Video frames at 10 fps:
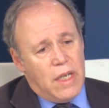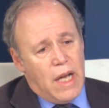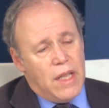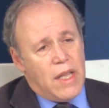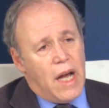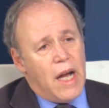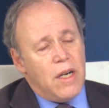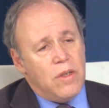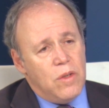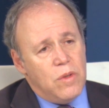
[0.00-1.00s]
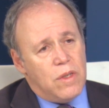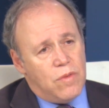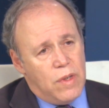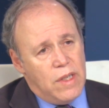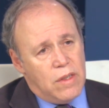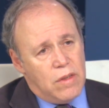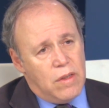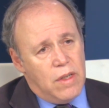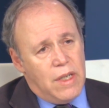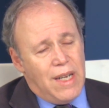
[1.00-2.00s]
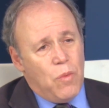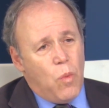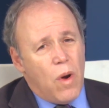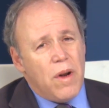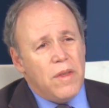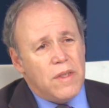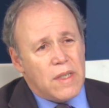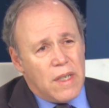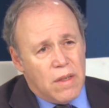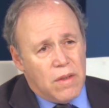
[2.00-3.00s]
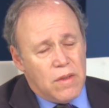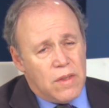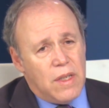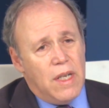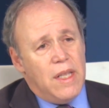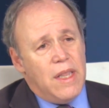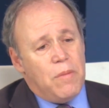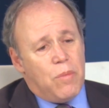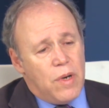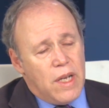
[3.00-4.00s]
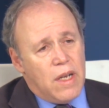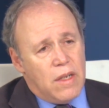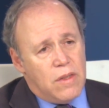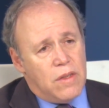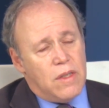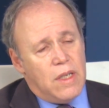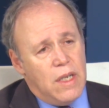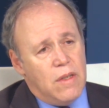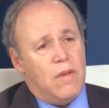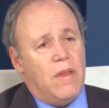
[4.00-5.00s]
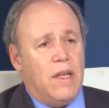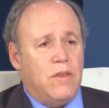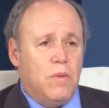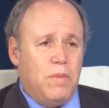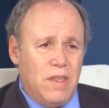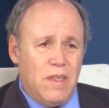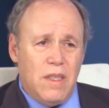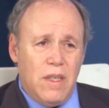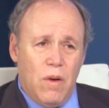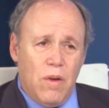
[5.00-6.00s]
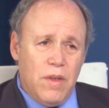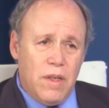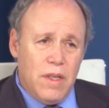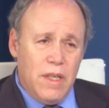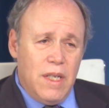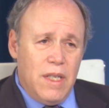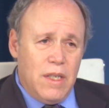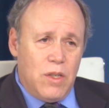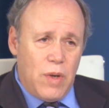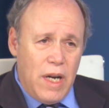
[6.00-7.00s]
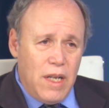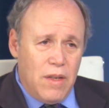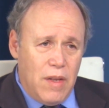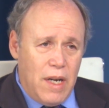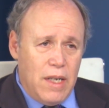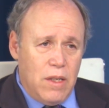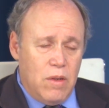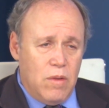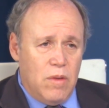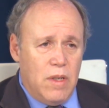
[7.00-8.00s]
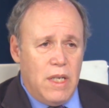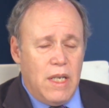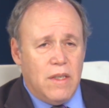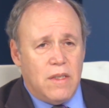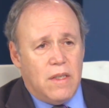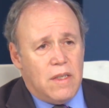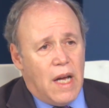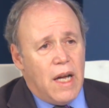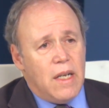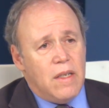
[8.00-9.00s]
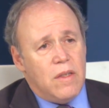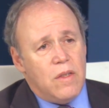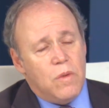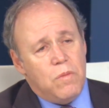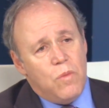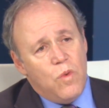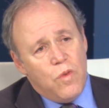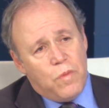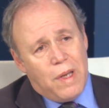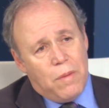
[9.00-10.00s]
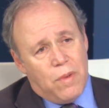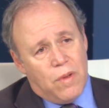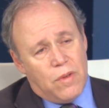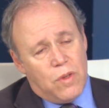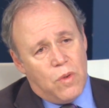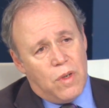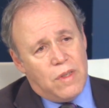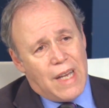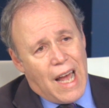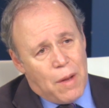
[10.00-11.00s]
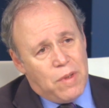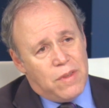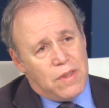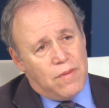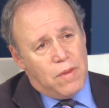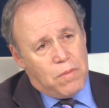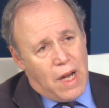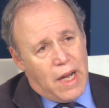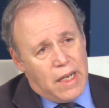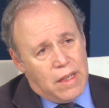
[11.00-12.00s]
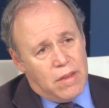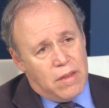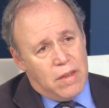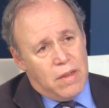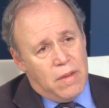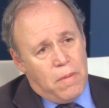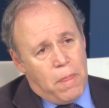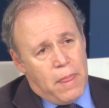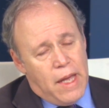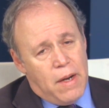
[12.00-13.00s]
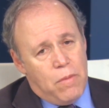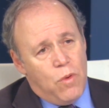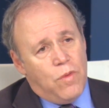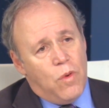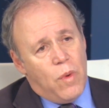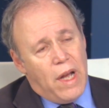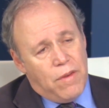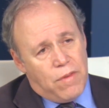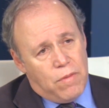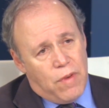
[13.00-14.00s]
and the higher use of reason. And what are the skills that bring us into that? So basically all the training that I do is designed to move people towards habits of the mind that move away from